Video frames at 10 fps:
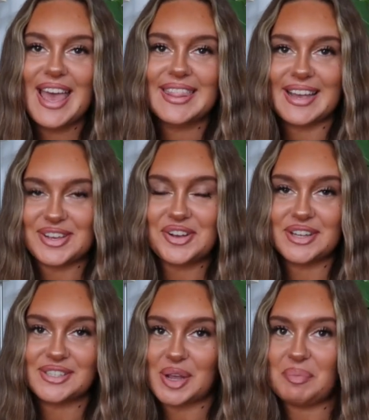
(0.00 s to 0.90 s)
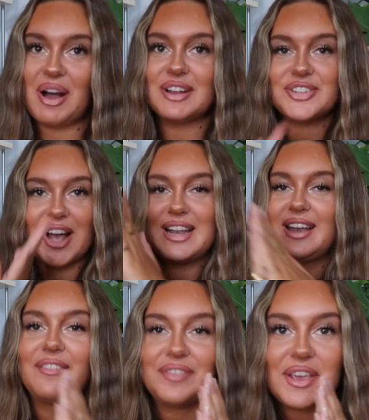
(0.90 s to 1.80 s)
Thank you guys so much. I
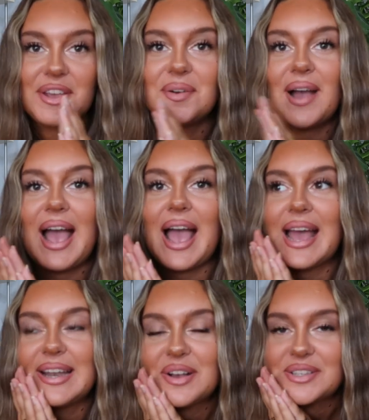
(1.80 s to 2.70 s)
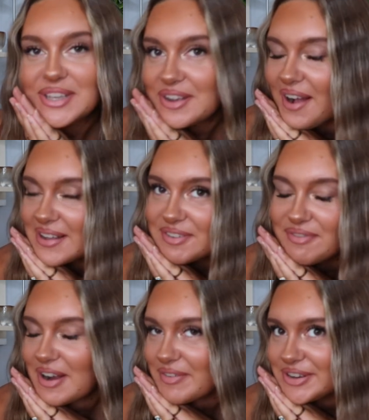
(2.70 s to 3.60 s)
love you, and I'll see you guys
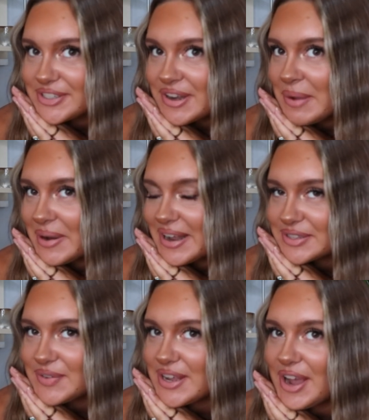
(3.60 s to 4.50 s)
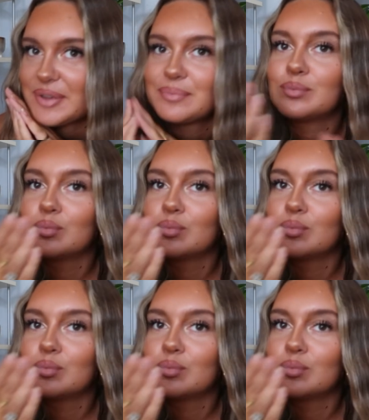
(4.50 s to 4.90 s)
very, very soon in my next video.